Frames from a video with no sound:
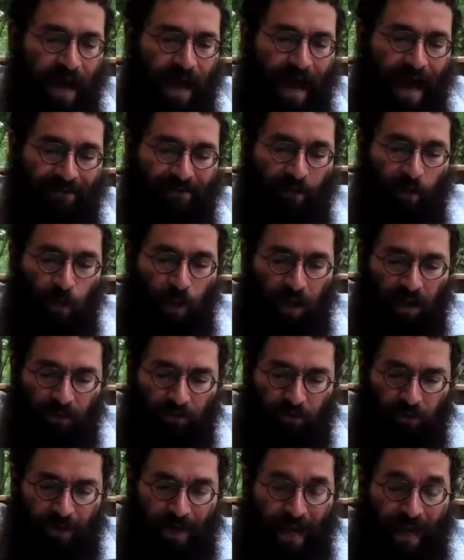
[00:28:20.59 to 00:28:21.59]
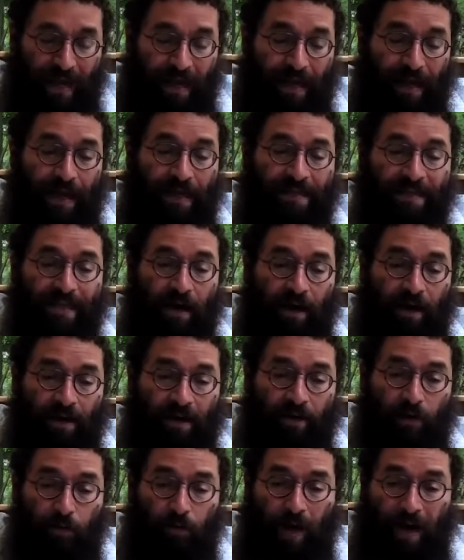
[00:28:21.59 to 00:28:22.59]
Have a wonderful day. It's starting
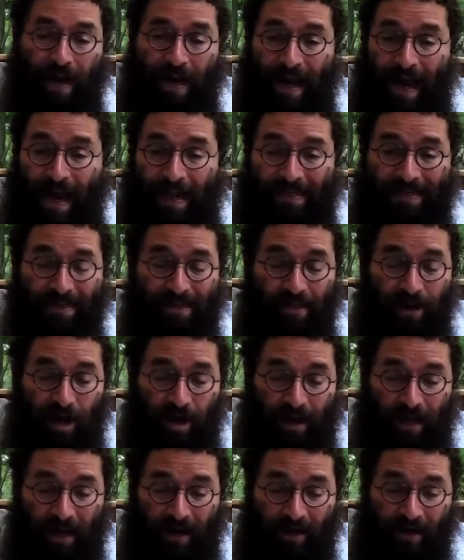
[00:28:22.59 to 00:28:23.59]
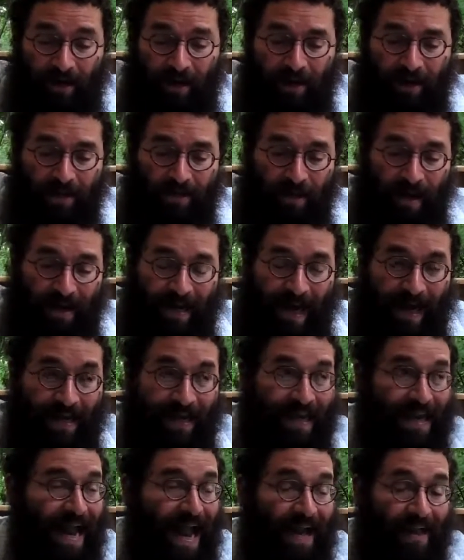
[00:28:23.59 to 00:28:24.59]
to rain cats and dog here, so I got to
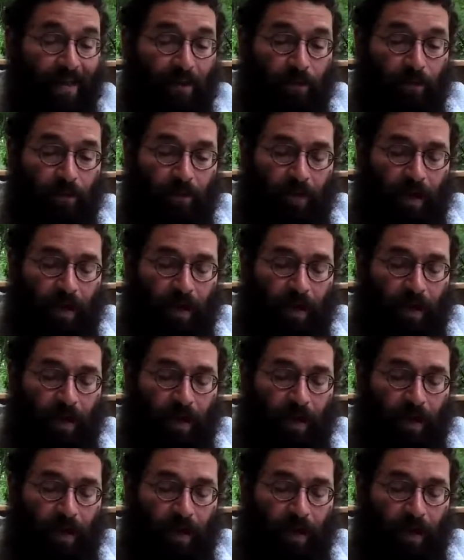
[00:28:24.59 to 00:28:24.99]
get out of the